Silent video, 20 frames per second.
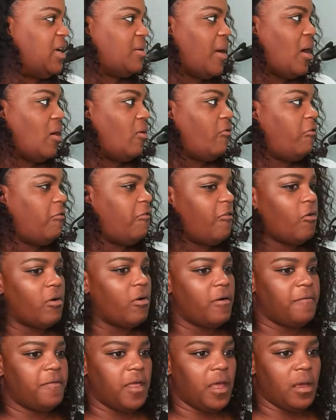about
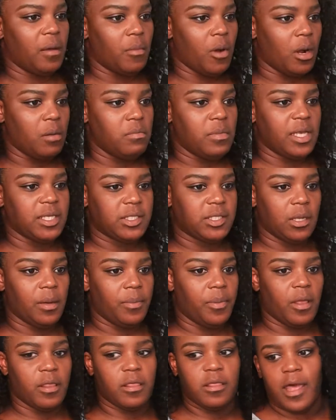4 of them are messed
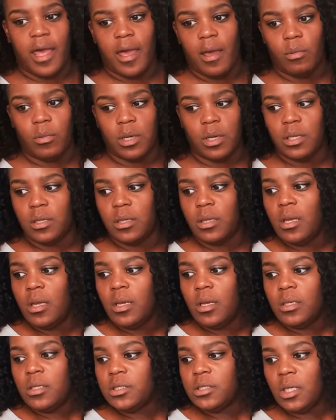up on that one.
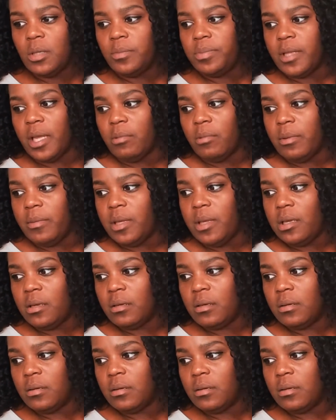Don't play with me.